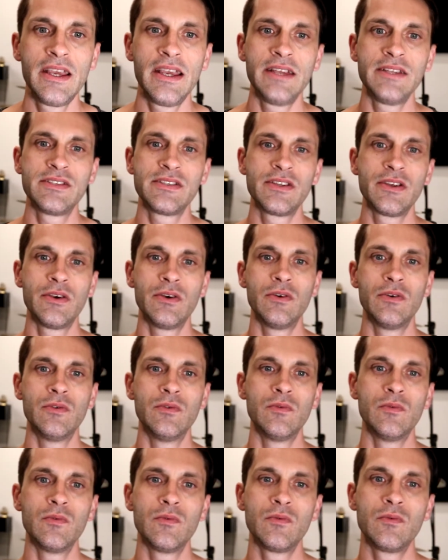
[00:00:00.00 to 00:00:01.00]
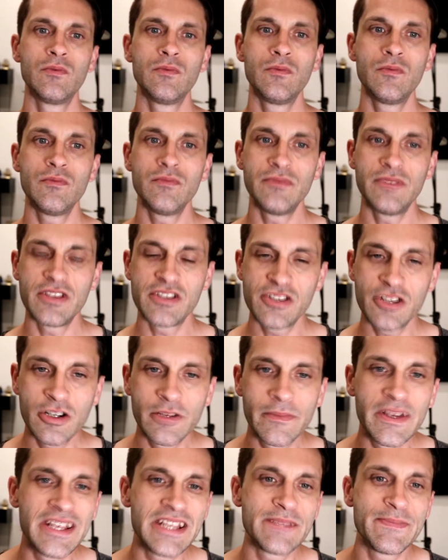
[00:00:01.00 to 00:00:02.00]
And so
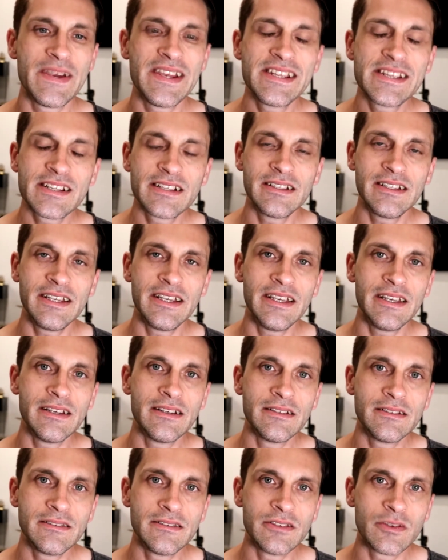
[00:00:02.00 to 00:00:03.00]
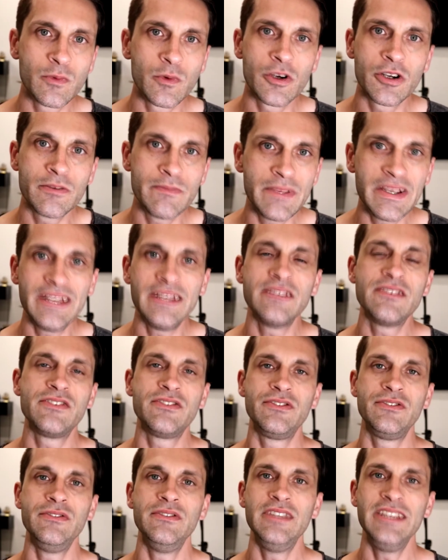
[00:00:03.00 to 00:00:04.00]
discernment is basically, the word
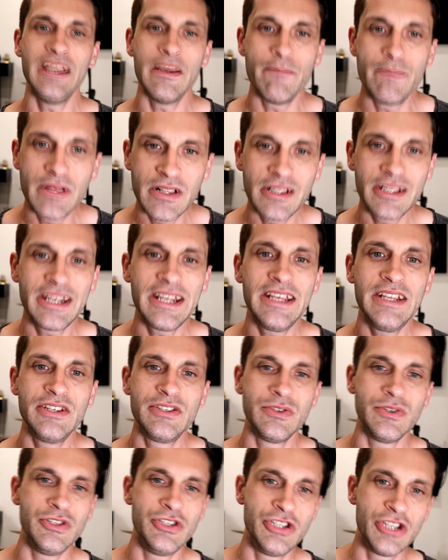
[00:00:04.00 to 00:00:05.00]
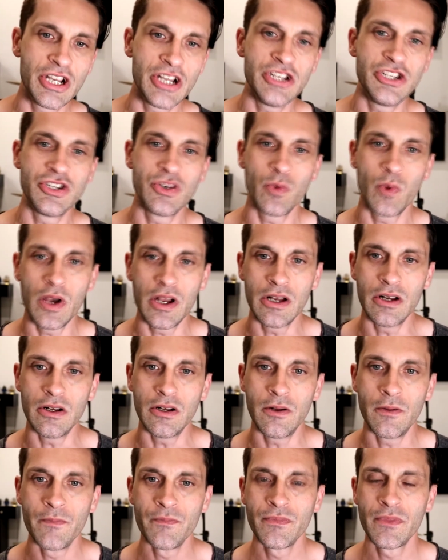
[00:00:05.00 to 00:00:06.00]
means the ability to judge
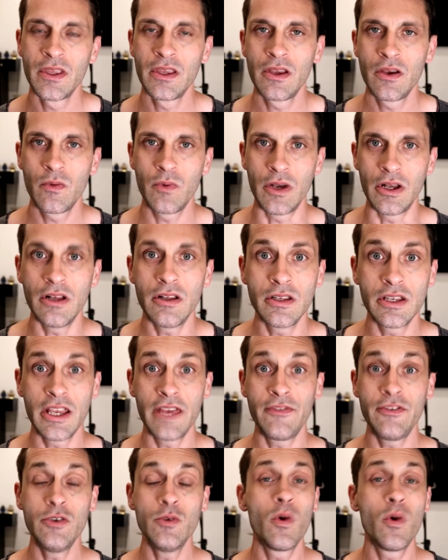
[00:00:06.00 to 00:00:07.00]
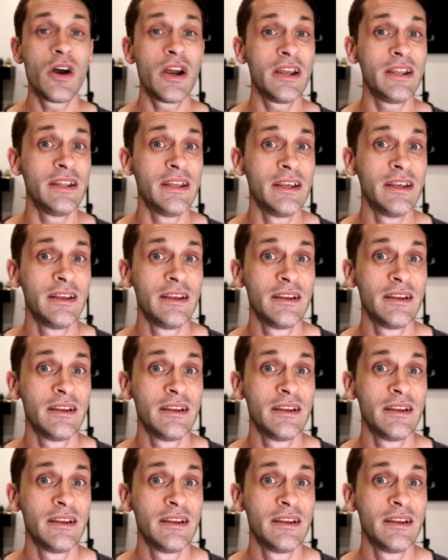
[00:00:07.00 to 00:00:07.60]
well. Well, if you want